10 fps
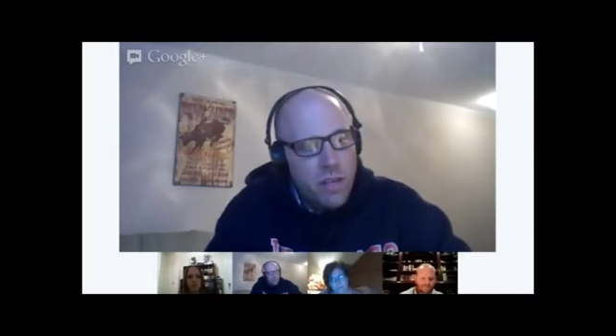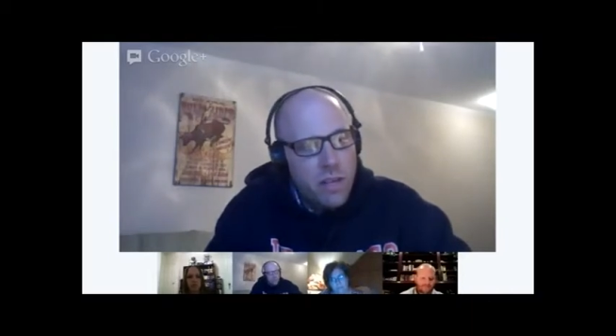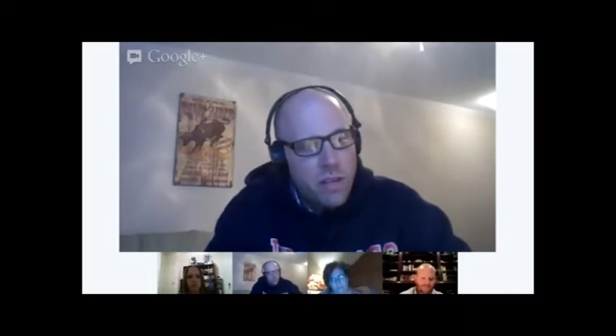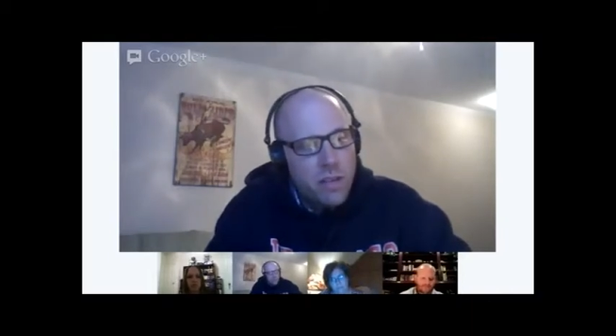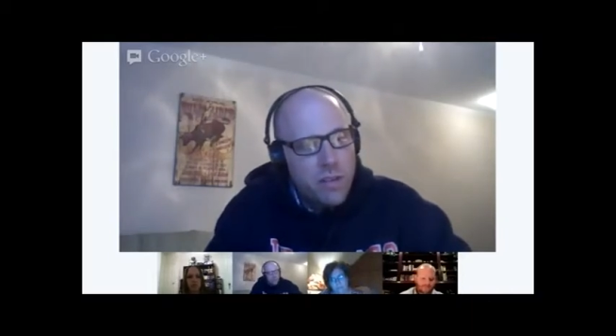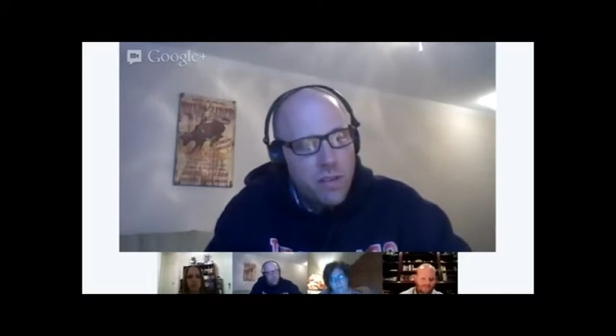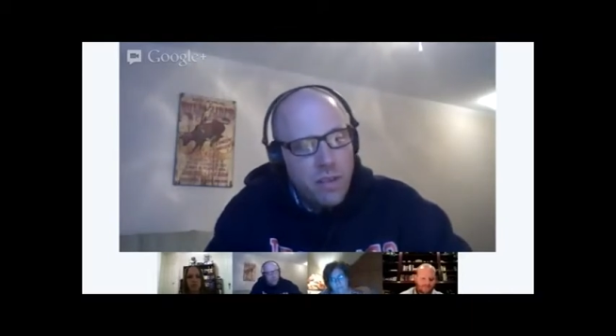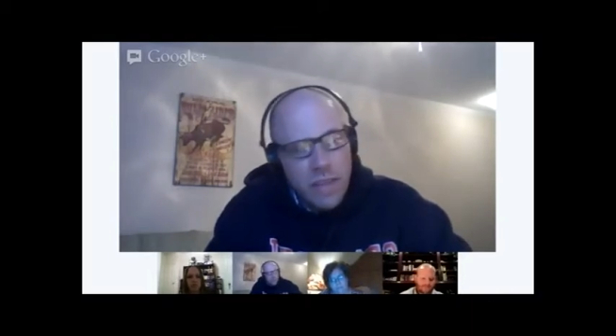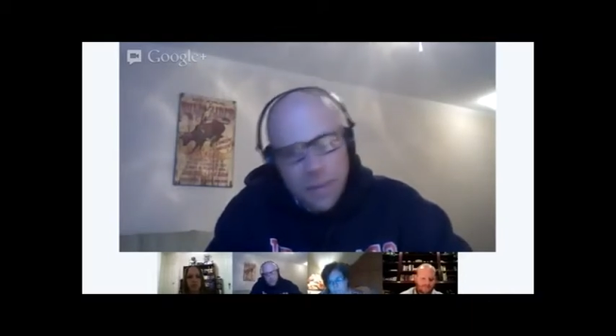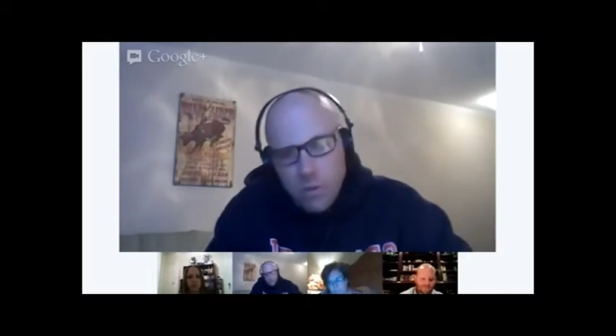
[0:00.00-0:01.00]
its
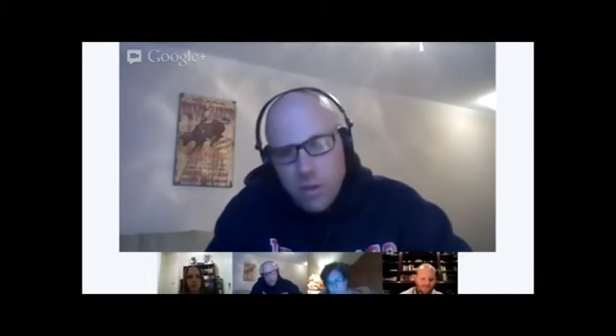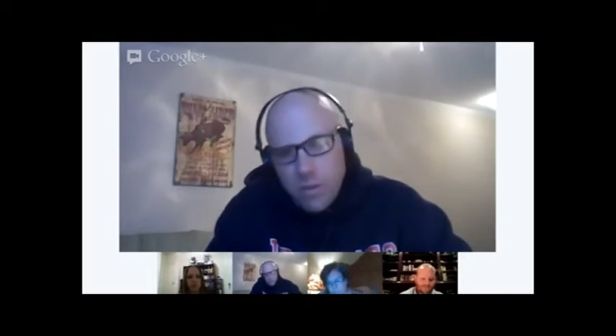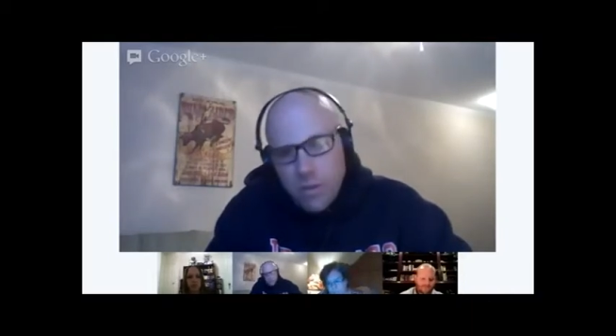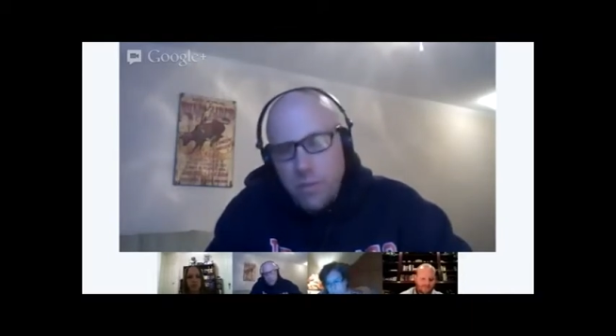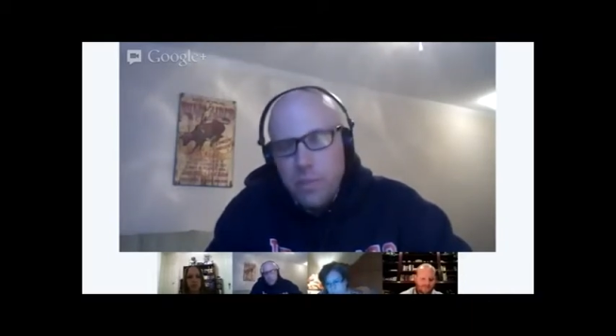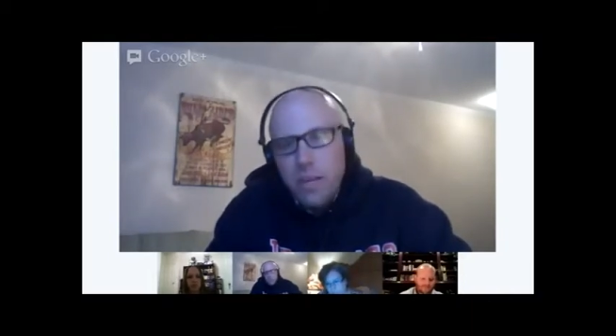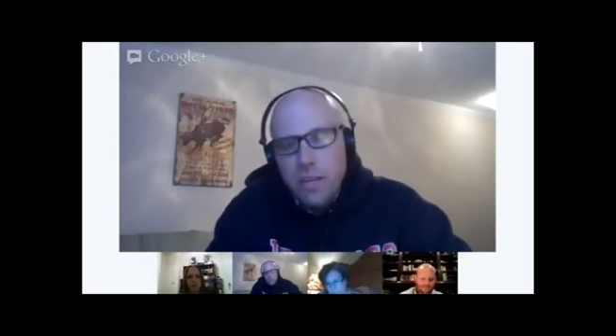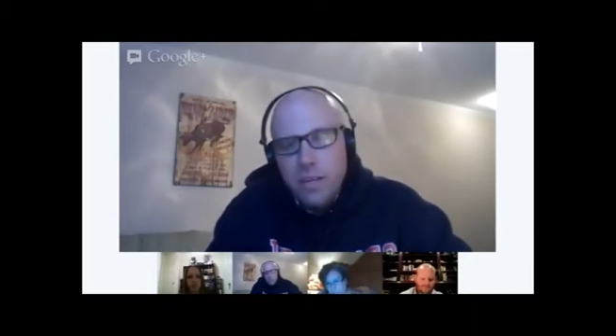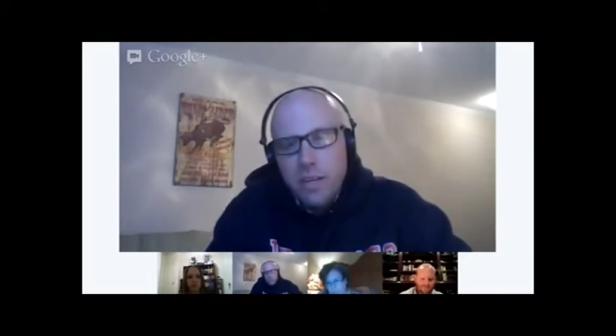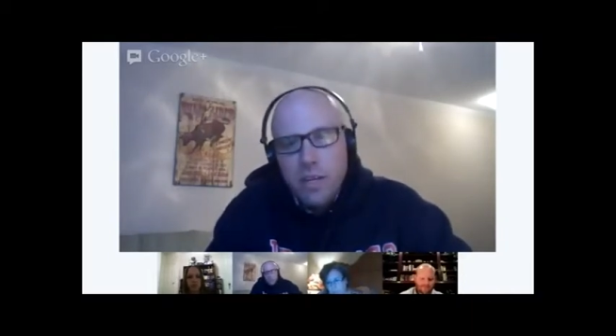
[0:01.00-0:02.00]
levels of
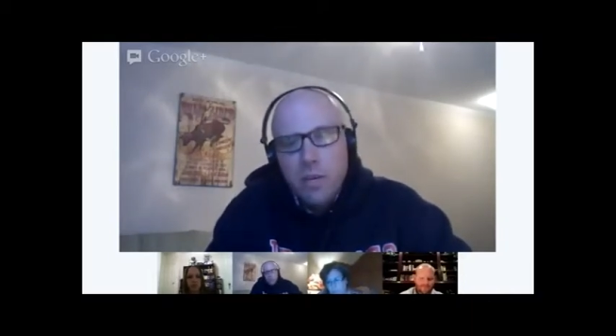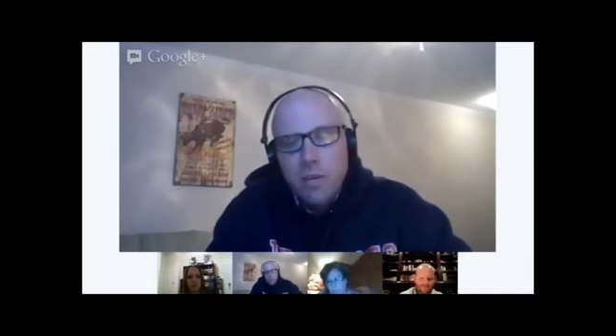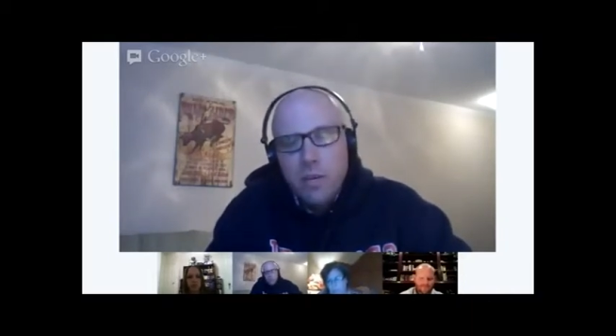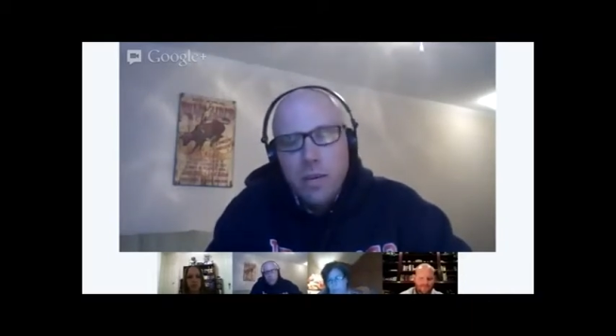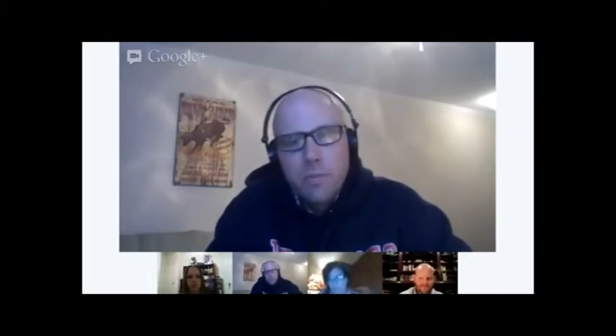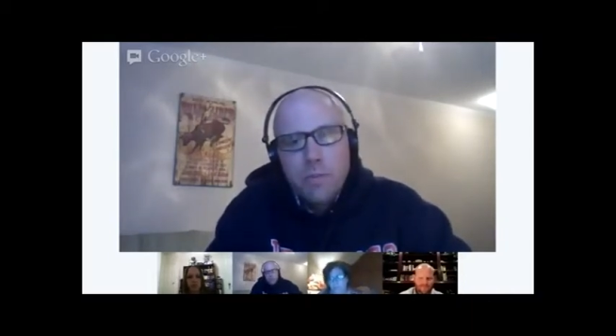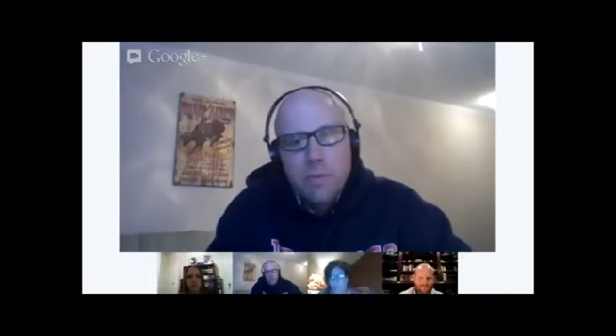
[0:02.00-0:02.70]
complexity go up.